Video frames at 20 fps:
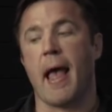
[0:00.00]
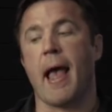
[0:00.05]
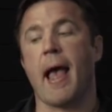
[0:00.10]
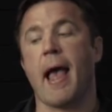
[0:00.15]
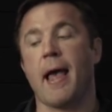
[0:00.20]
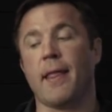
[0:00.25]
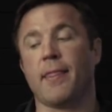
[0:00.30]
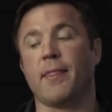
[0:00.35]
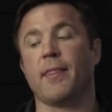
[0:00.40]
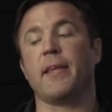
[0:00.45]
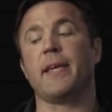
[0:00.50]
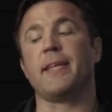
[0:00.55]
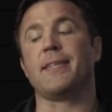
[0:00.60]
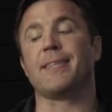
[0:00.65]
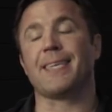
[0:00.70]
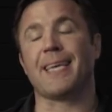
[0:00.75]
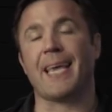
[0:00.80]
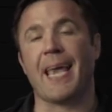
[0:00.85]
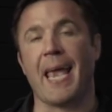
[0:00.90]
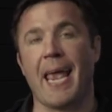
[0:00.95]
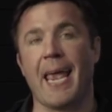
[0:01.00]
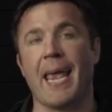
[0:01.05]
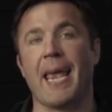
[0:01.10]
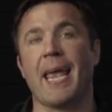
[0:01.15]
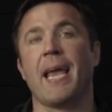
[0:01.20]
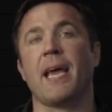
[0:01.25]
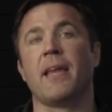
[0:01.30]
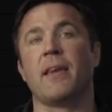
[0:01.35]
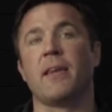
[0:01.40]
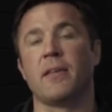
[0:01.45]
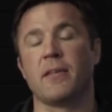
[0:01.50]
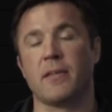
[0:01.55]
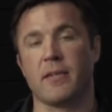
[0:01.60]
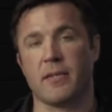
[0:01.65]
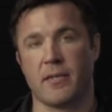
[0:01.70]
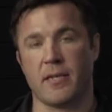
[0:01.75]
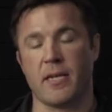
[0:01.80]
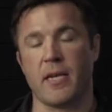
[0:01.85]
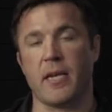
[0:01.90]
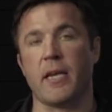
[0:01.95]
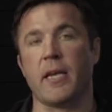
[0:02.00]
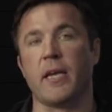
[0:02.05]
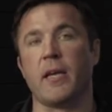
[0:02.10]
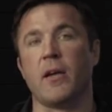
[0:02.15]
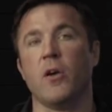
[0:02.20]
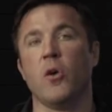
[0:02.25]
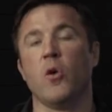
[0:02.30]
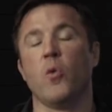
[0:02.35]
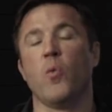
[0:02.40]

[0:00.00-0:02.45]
Athletes can see